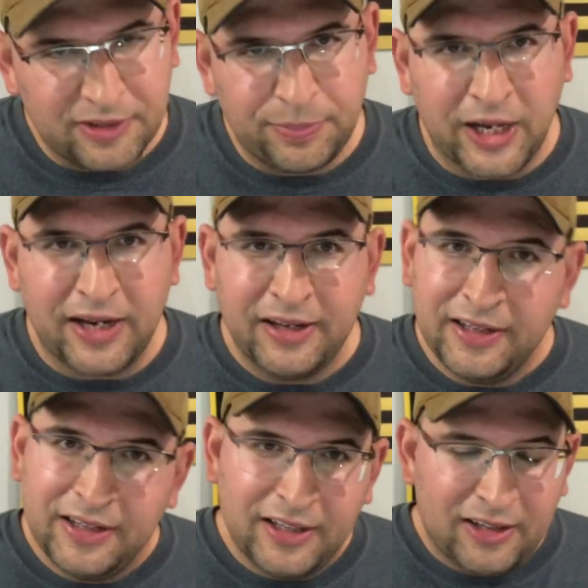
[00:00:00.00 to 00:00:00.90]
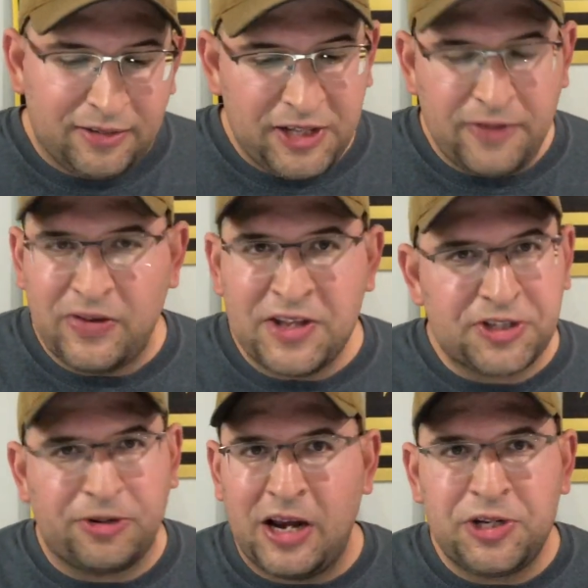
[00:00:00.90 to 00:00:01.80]
But
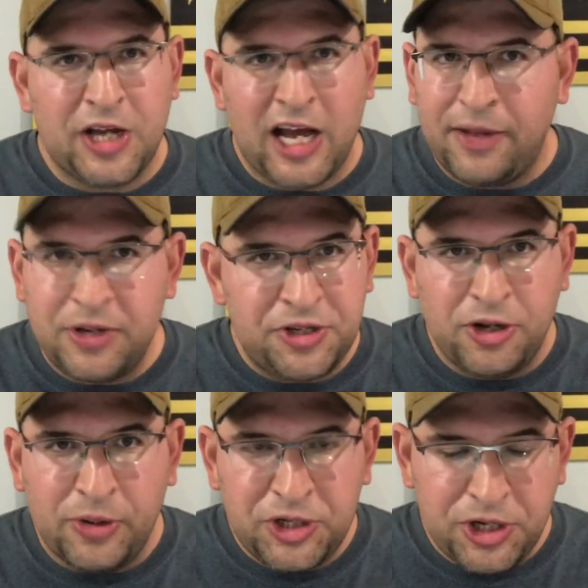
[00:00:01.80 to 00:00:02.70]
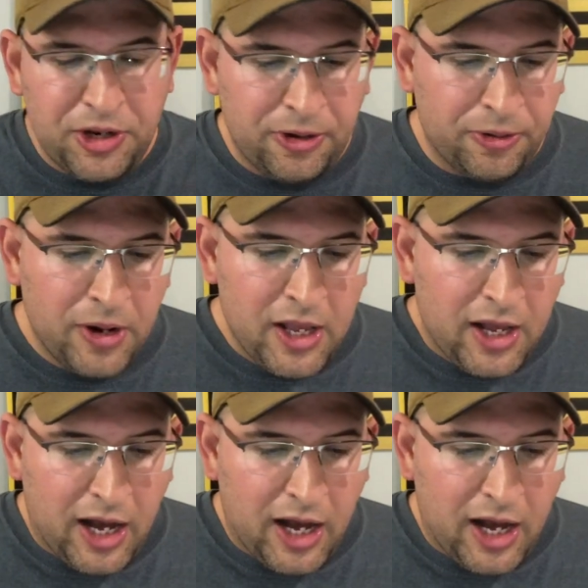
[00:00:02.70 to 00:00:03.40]
defense, great job. You do what you do.